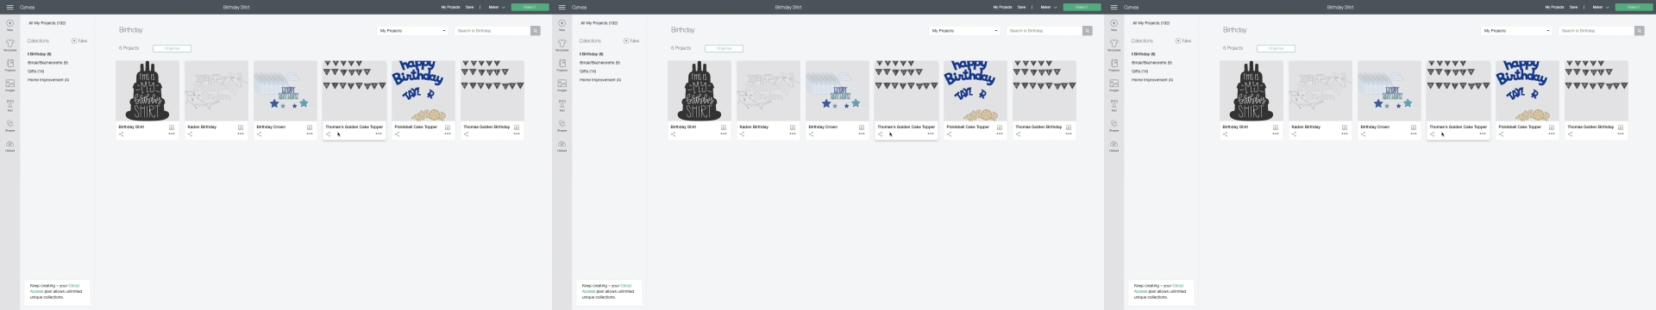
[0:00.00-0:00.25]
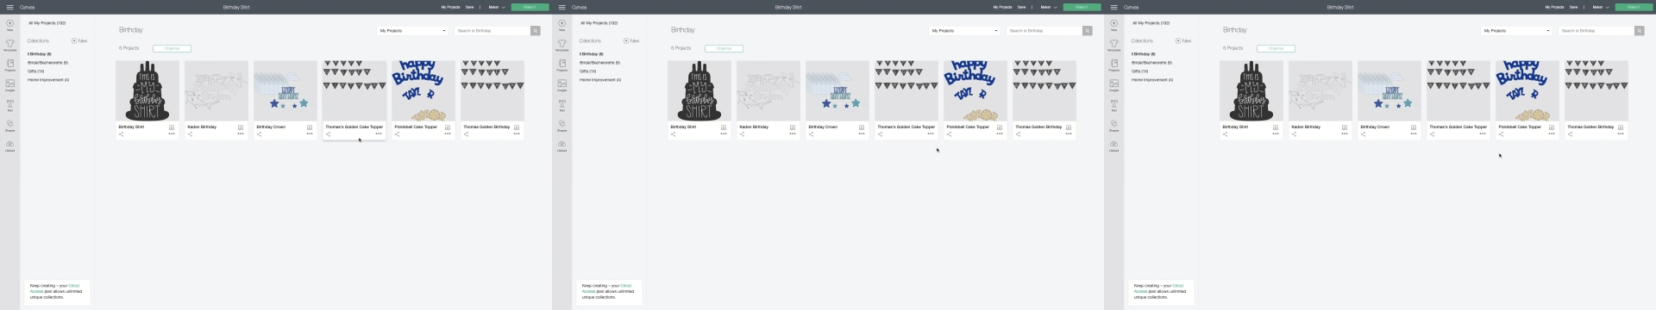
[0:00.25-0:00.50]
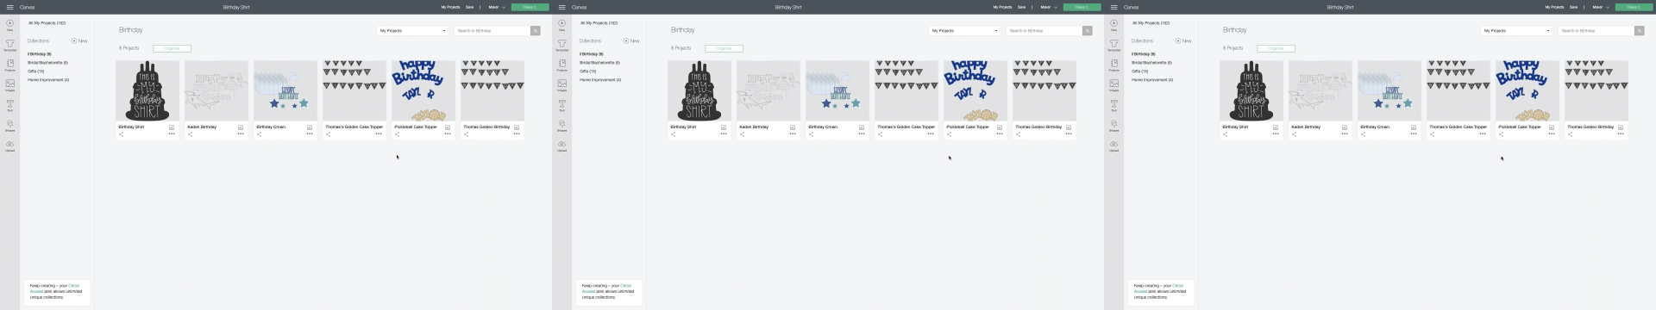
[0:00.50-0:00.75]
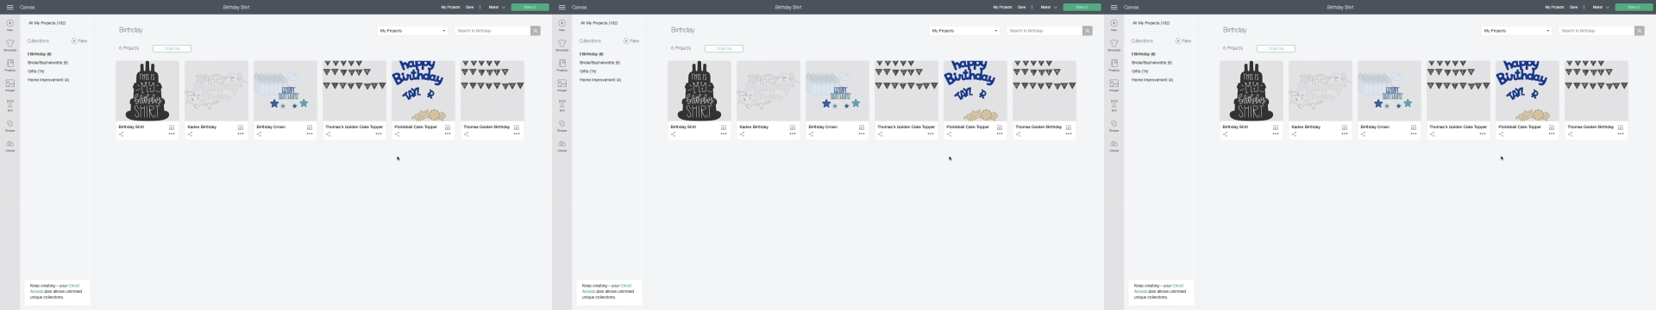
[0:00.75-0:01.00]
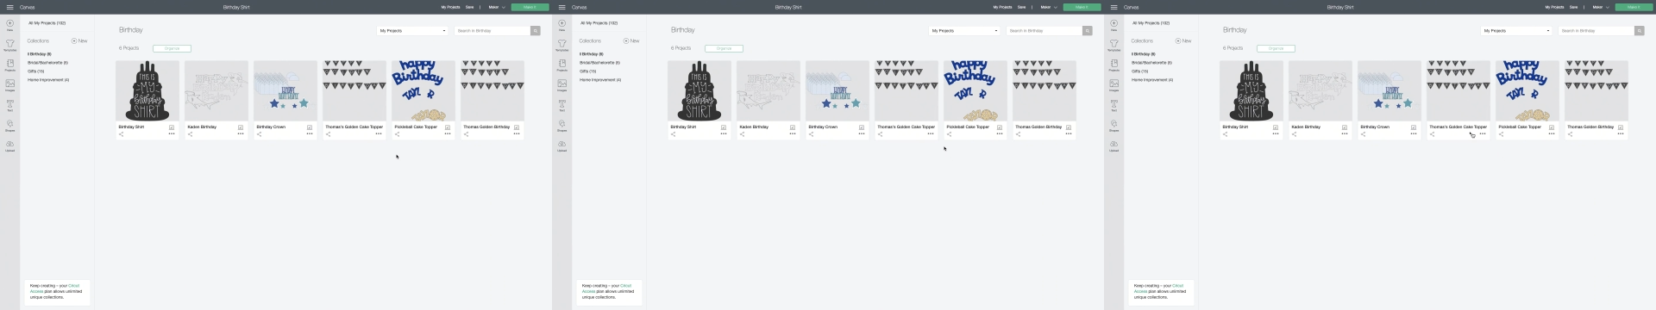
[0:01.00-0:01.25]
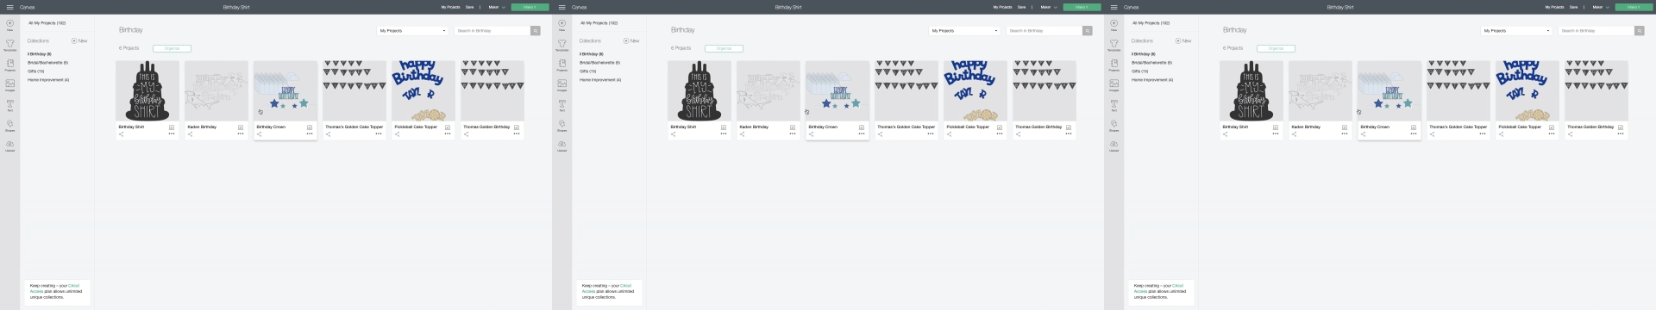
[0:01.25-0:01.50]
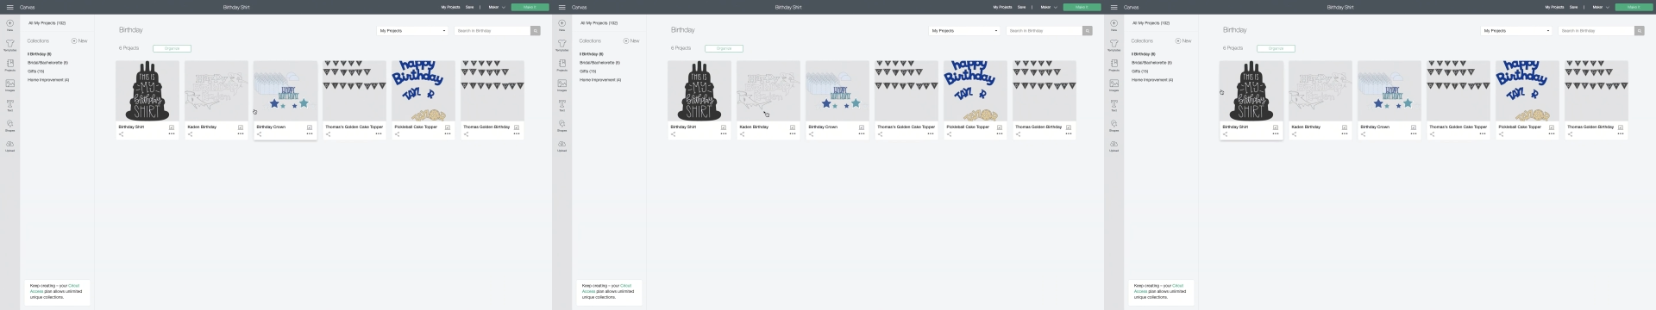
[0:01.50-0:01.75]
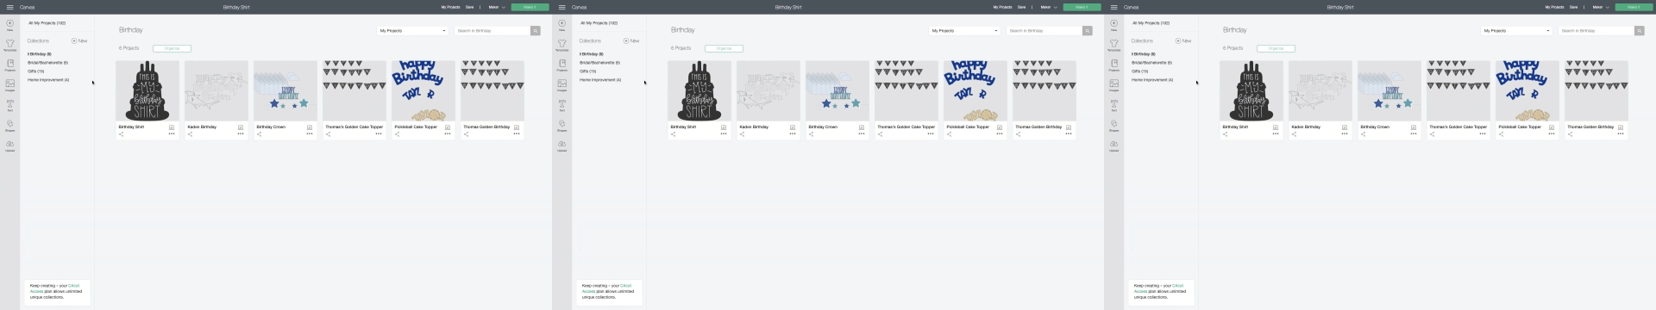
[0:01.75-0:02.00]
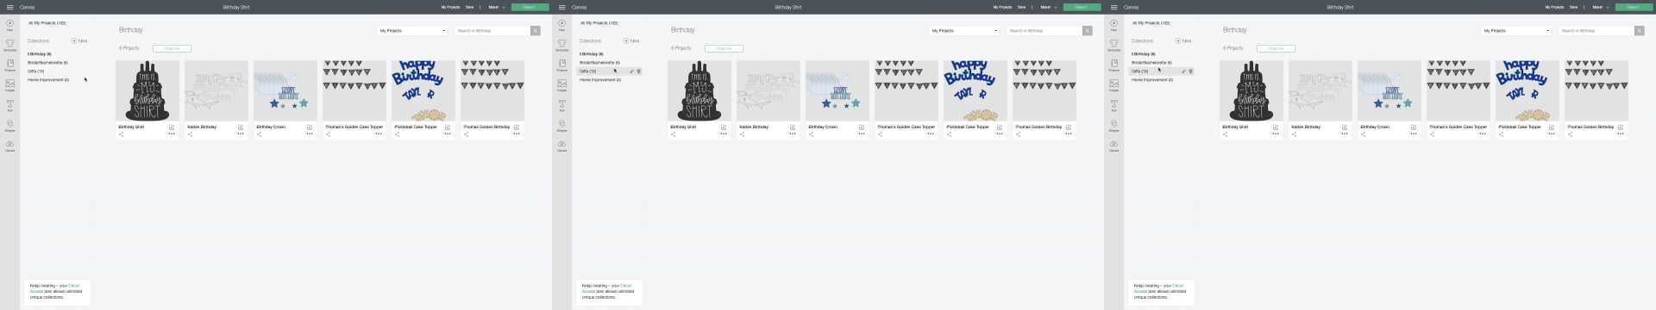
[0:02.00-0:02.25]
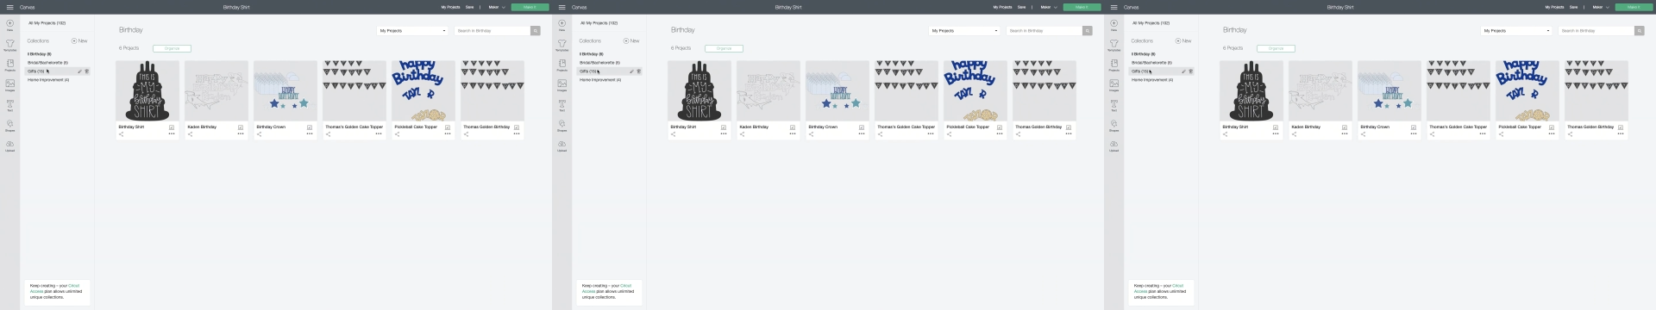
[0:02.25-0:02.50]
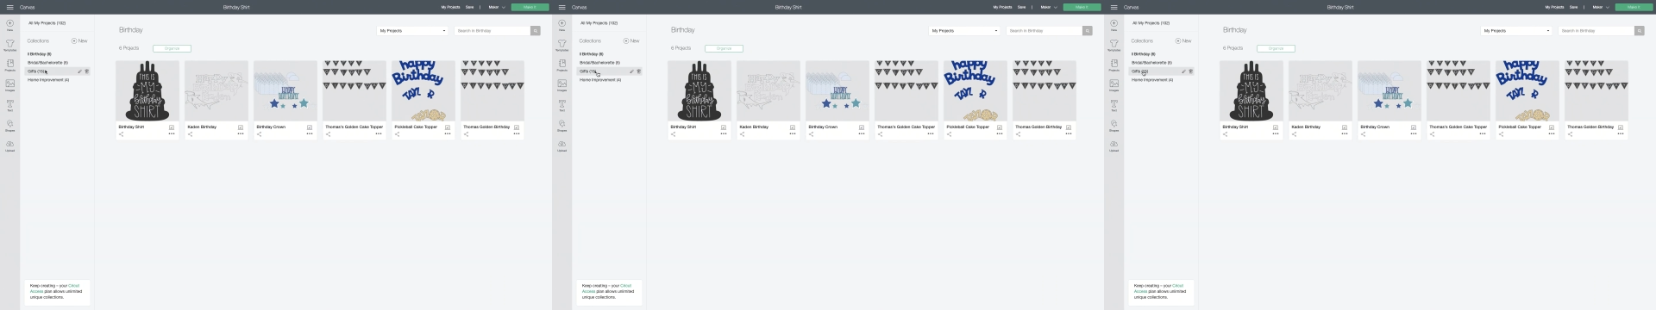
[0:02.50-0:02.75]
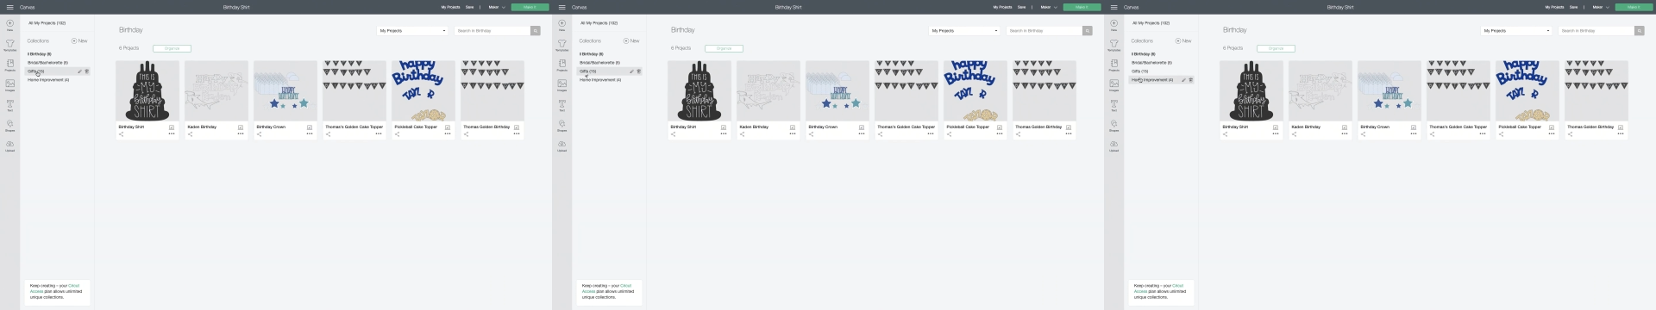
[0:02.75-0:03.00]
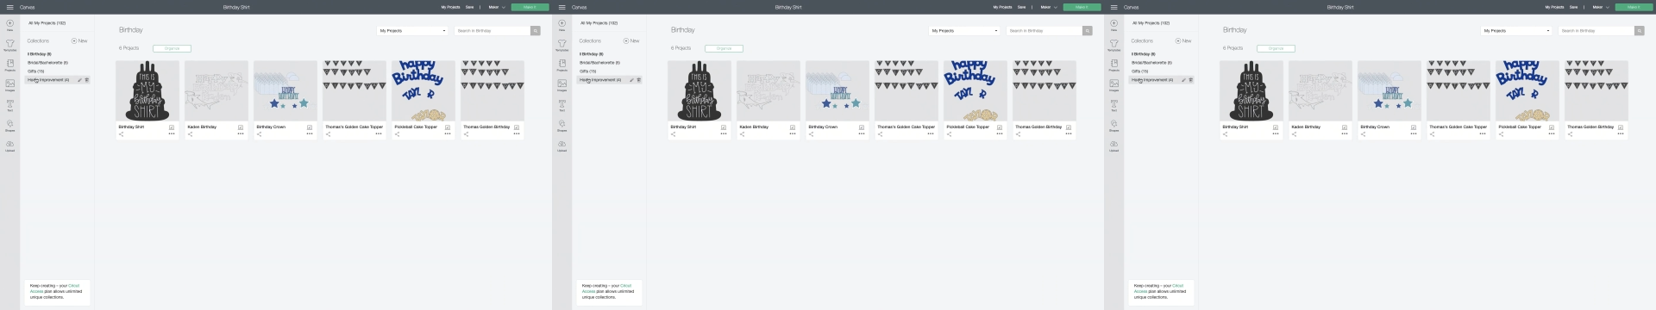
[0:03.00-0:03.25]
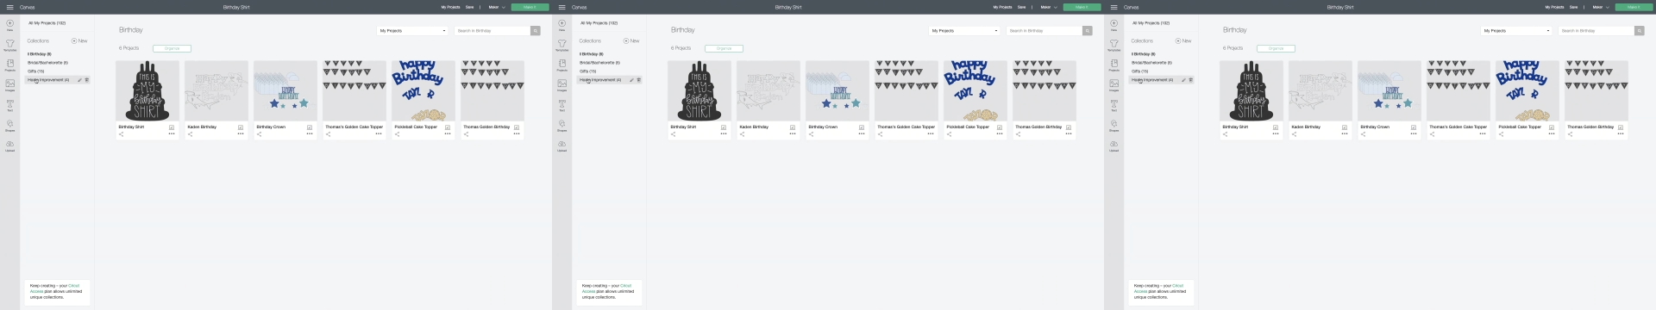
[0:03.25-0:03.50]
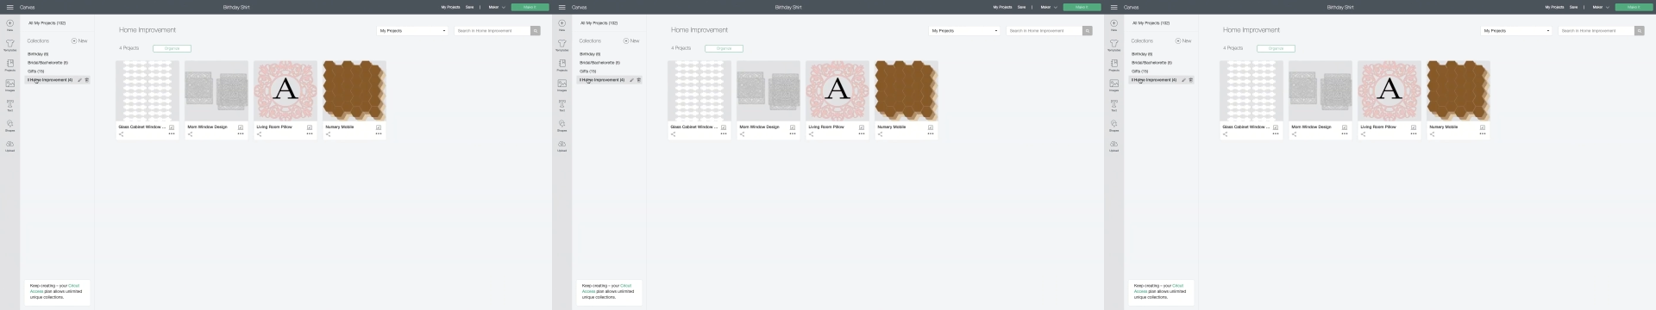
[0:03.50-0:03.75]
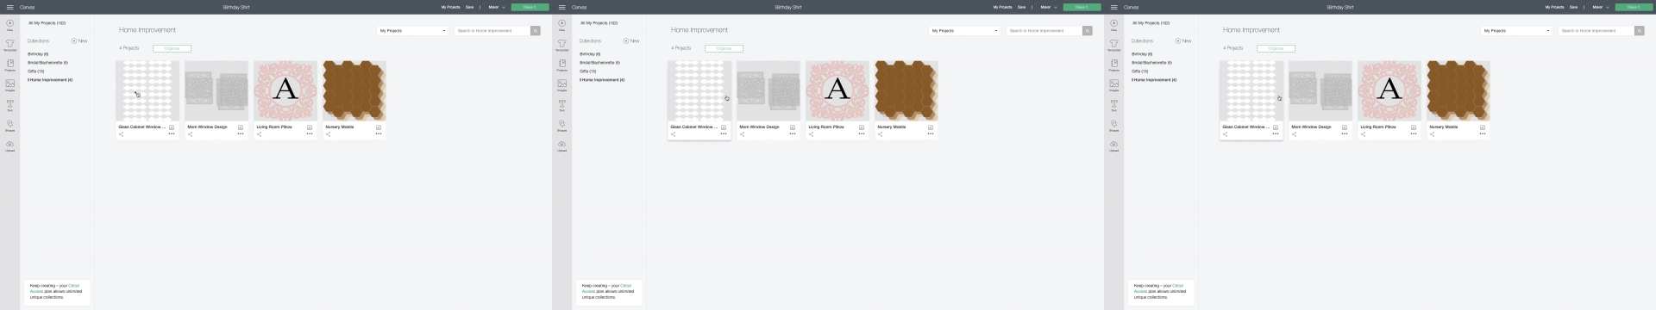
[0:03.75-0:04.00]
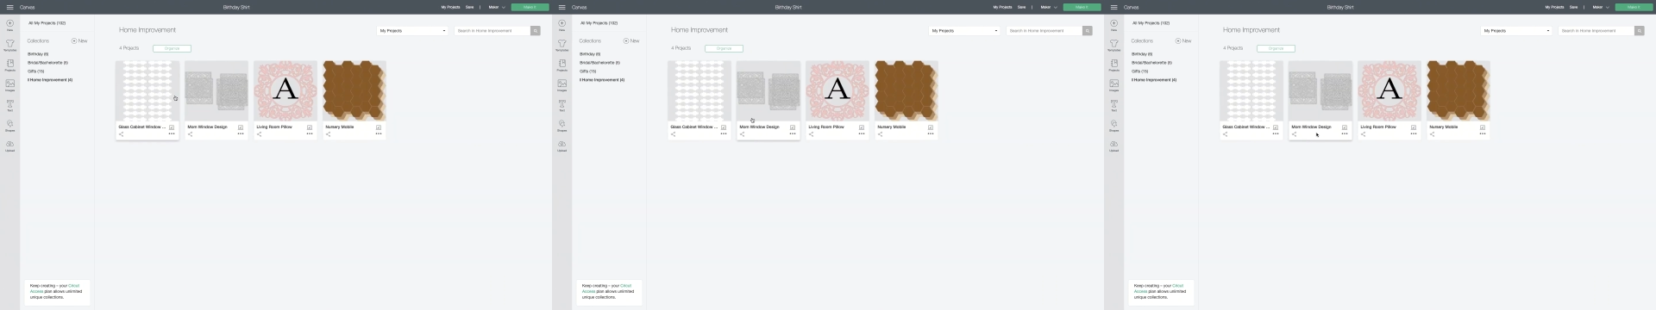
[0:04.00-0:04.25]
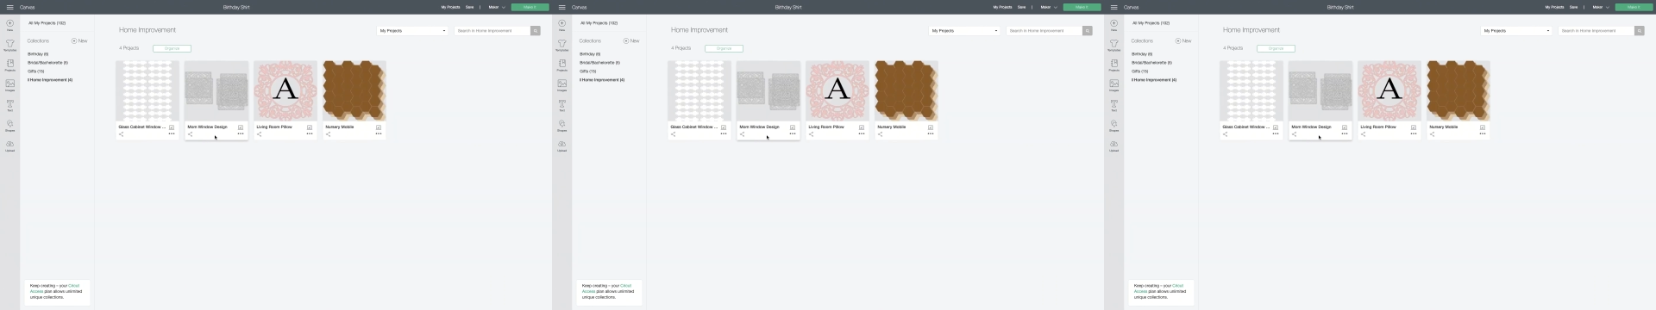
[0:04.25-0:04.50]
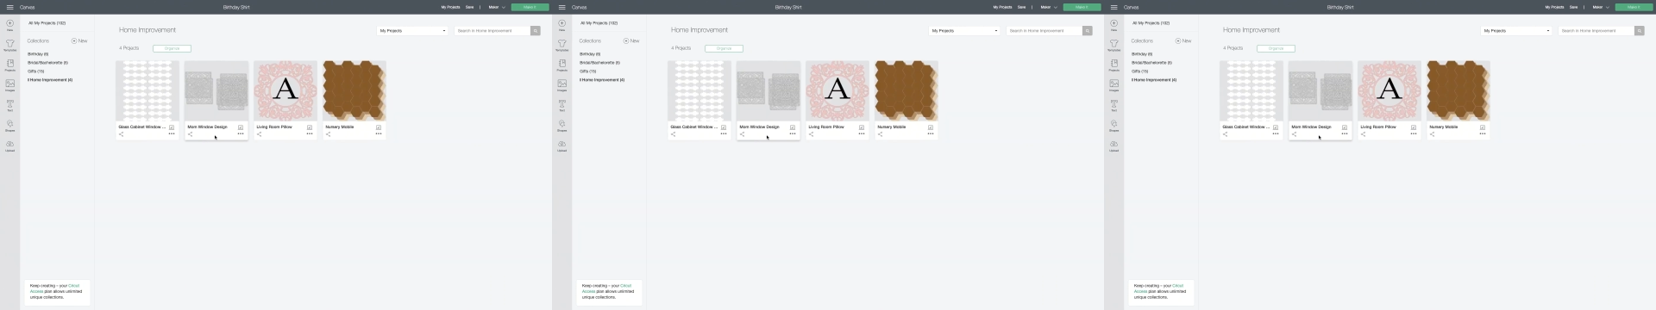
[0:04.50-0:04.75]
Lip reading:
No face is visible, so there are no lips to read.